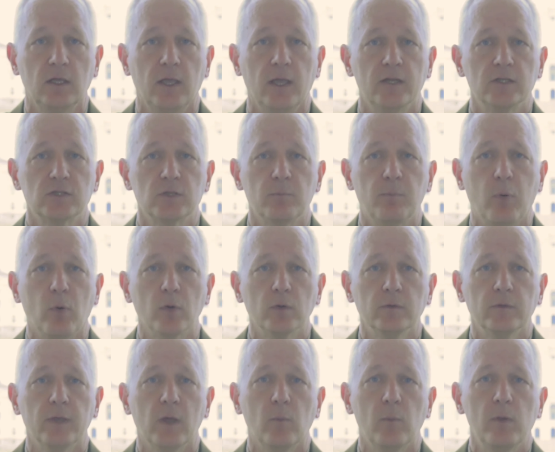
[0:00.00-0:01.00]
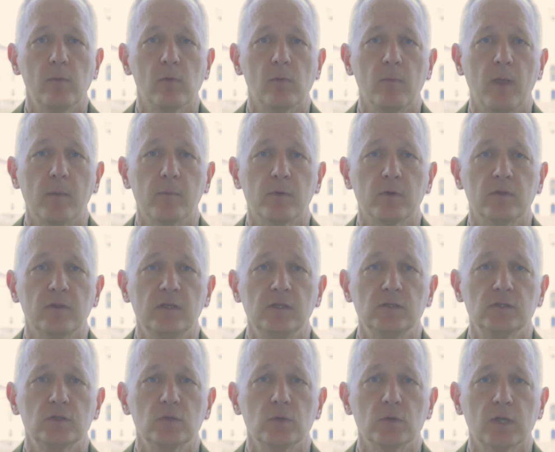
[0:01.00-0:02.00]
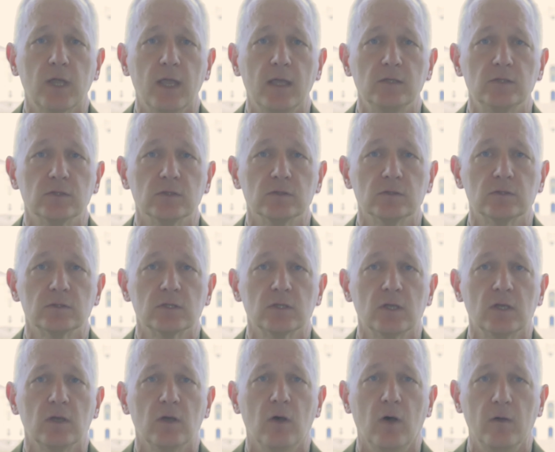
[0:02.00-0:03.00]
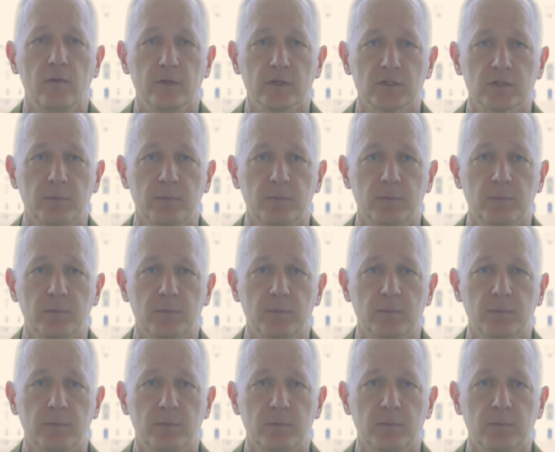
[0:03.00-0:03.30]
It is important that we remember these two occasions on this